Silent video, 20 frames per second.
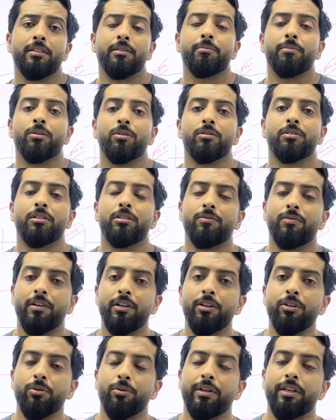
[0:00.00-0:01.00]
in because it's
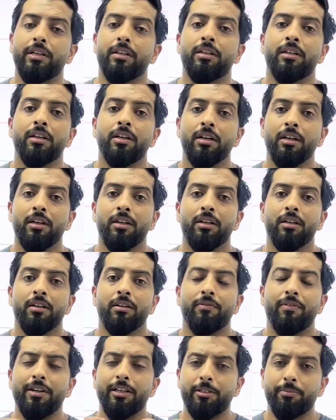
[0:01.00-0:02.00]
very unique,
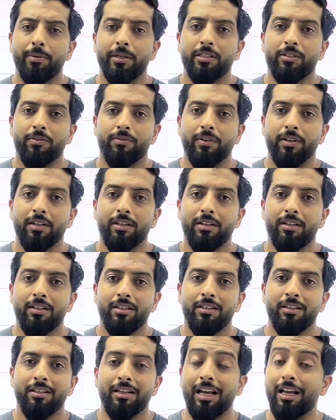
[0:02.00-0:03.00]
very specific
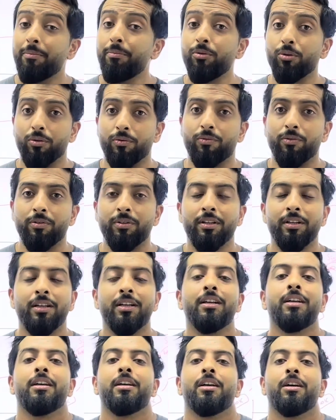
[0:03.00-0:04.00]
and beautiful.
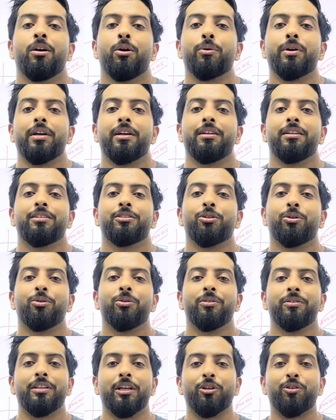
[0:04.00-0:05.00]
Okay,
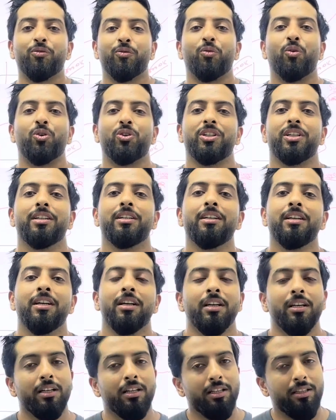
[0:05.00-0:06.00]
so thank you for watching.
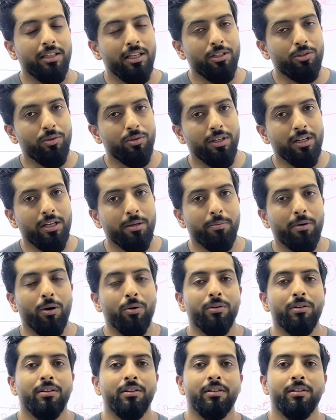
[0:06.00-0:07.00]
Things to think
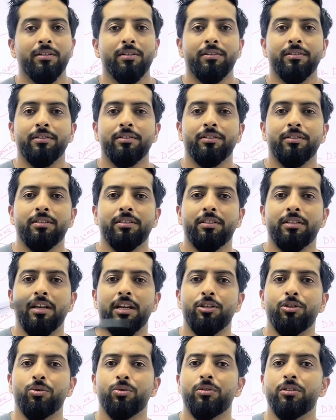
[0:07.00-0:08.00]
about.
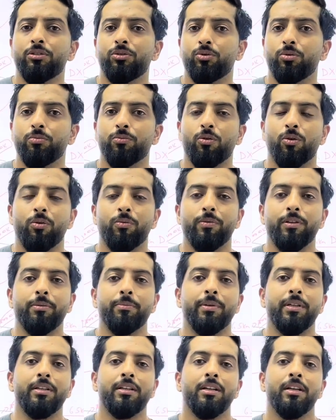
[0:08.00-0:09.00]
schedule a Zoom call
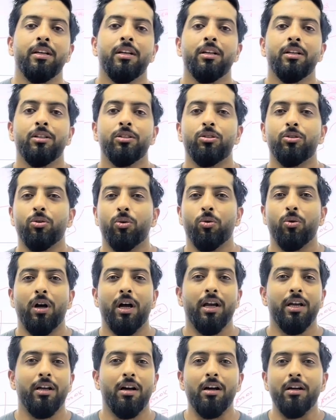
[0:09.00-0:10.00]
with me so
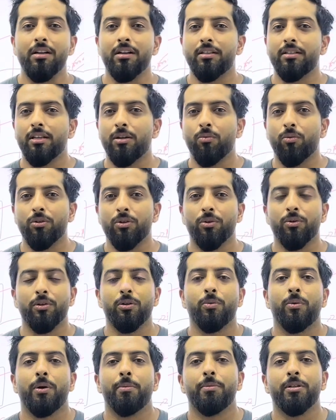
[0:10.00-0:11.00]
I understand what your
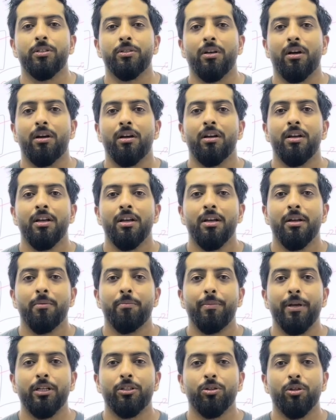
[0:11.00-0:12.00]
requirements are,
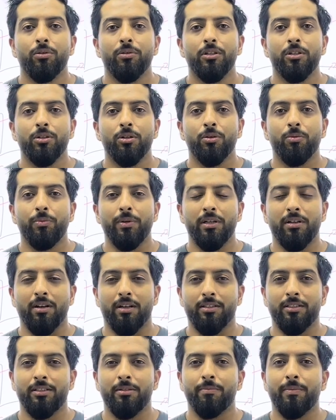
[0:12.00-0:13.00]
based on which we
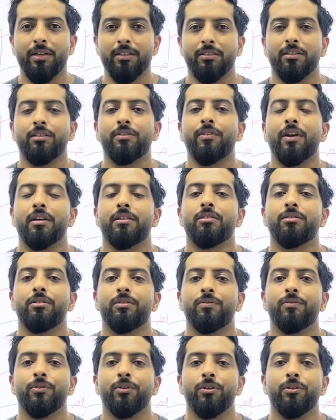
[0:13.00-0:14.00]
customize a
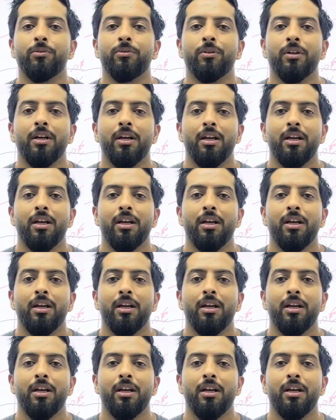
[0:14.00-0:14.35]
strategy for you,